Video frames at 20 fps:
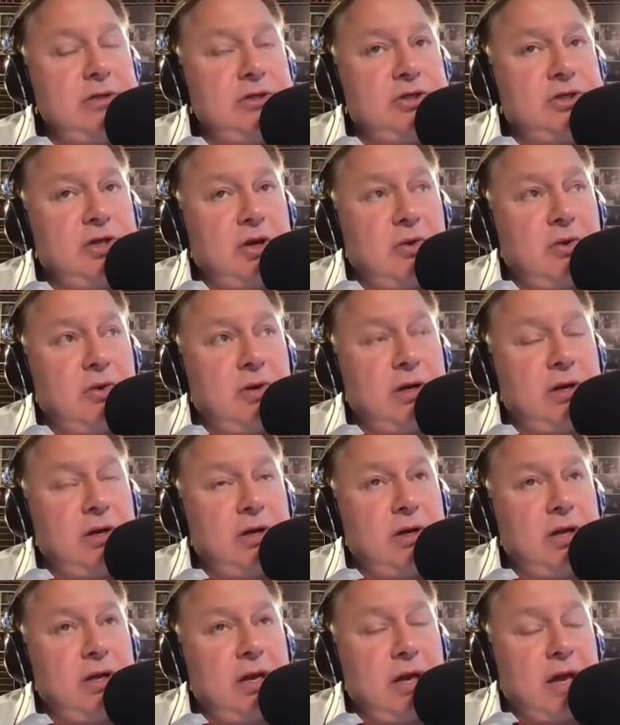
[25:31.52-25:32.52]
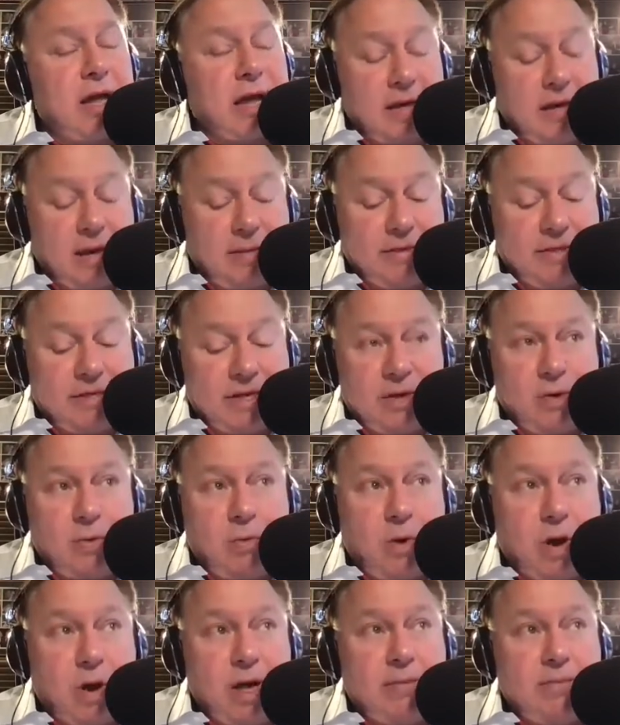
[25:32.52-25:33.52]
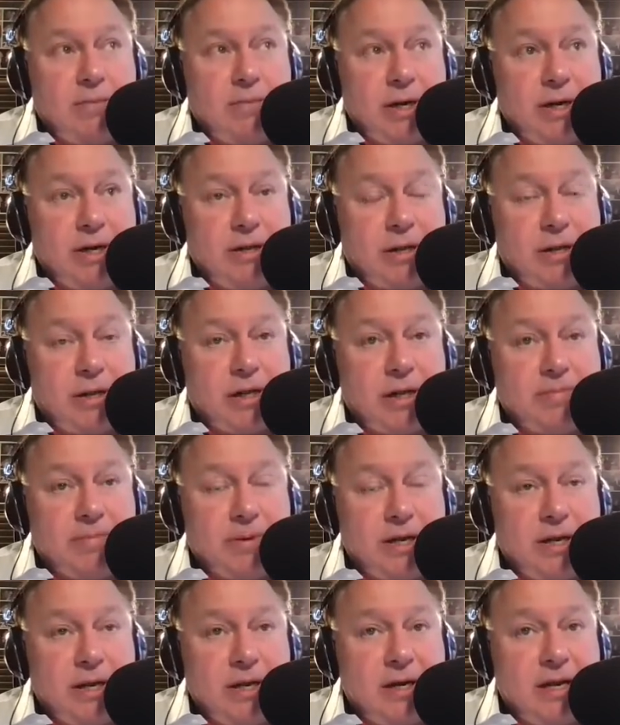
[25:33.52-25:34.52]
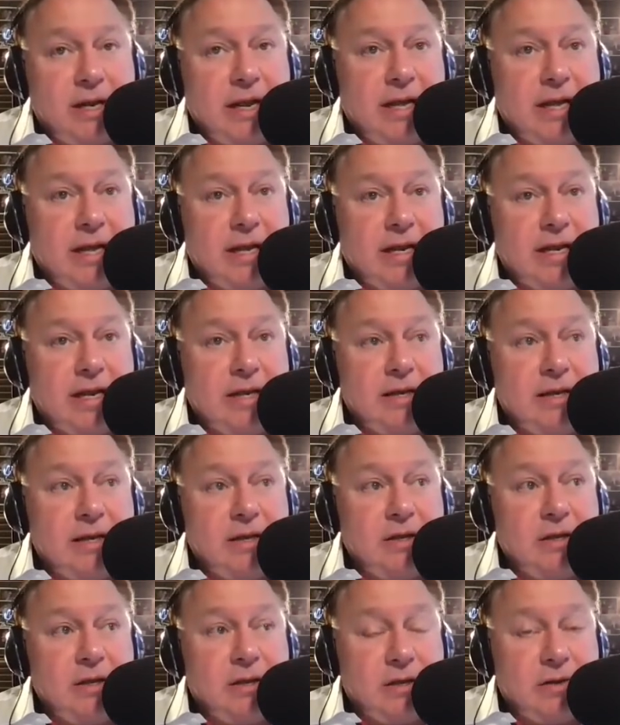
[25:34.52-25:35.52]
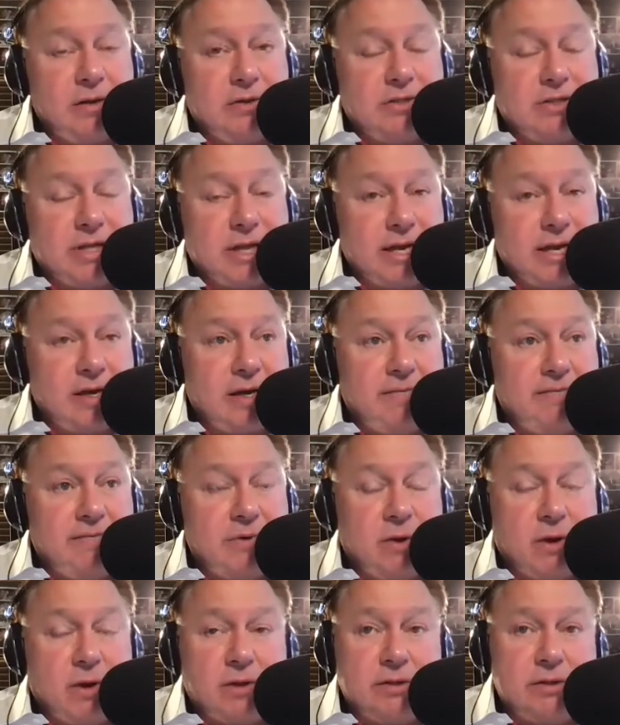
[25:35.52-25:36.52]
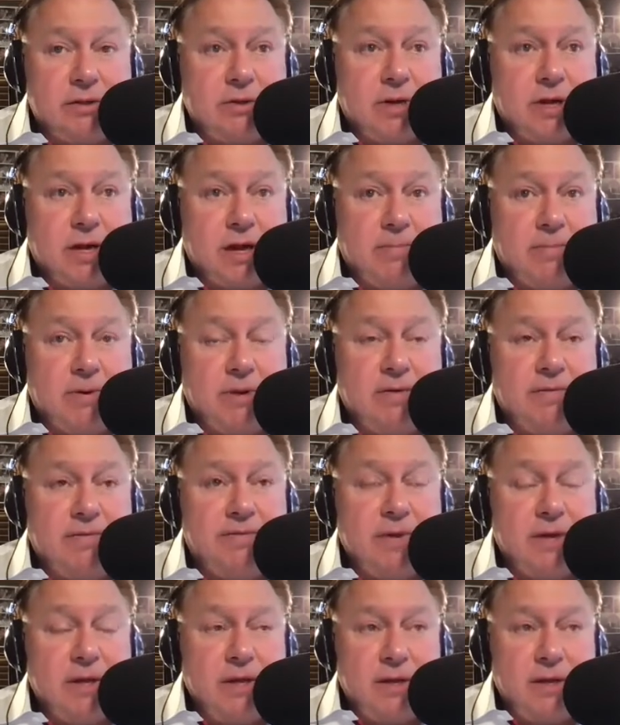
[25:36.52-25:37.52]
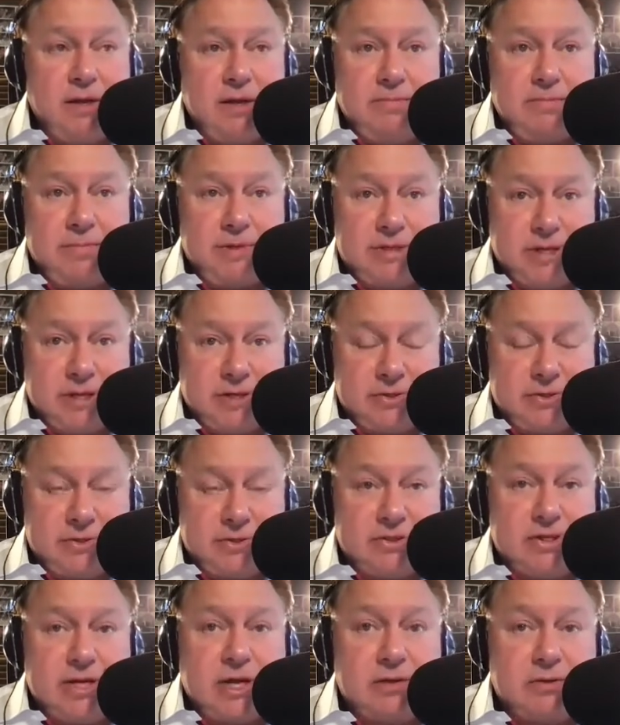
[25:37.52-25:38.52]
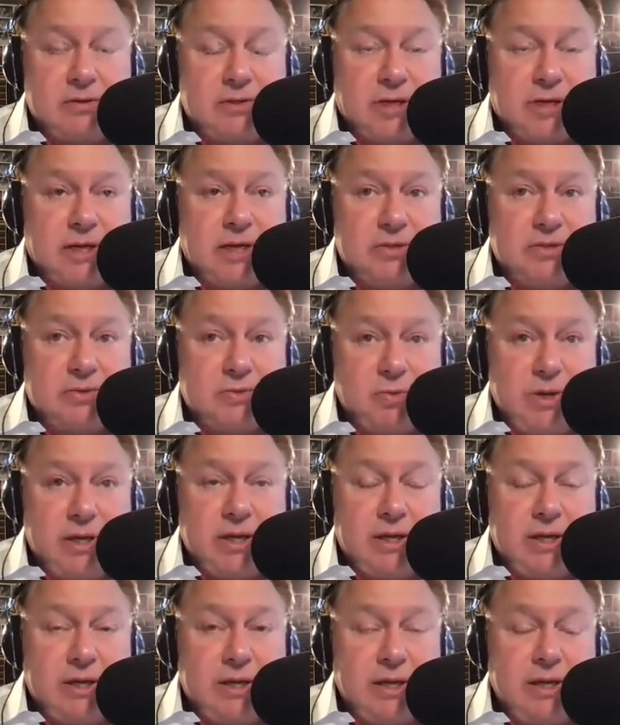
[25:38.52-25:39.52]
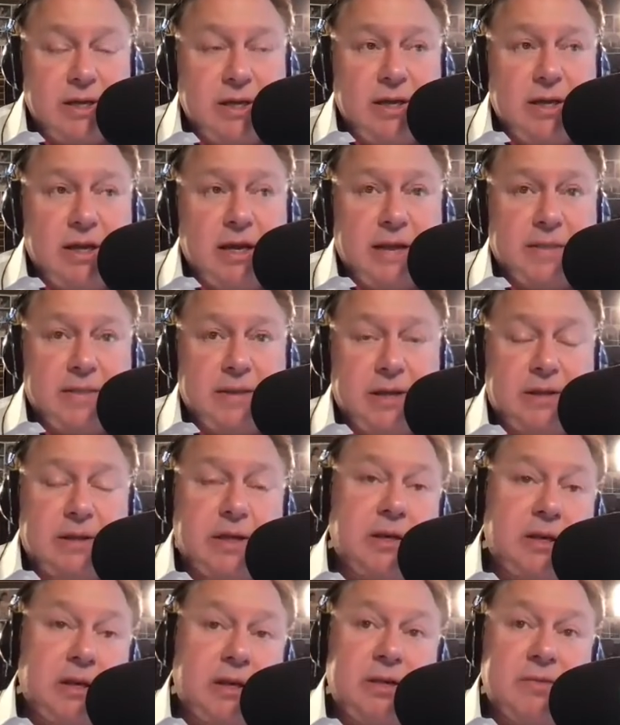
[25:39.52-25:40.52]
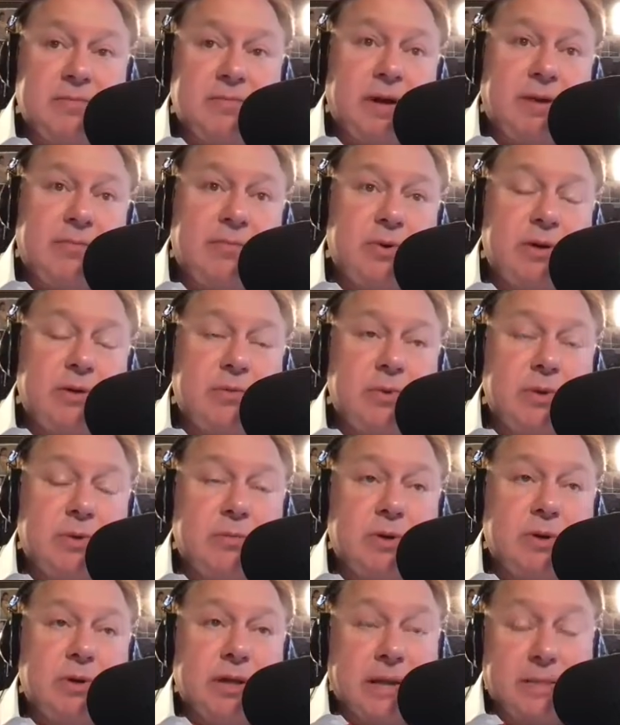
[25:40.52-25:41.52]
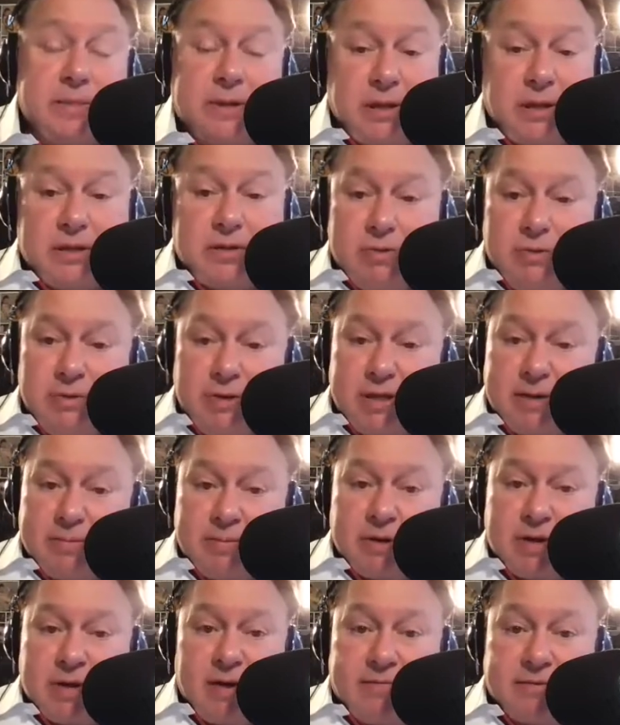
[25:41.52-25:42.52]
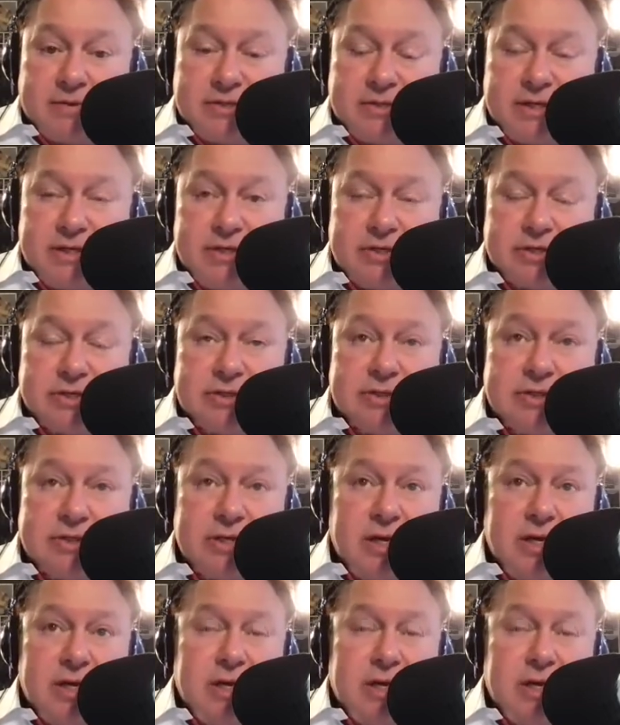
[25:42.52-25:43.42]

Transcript: So, and let me tell you why I'm bringing this up again, and you'll understand. I've talked to a couple of potential sellers last week, and they said, listen, Bob, we would, and this is two separate conversations.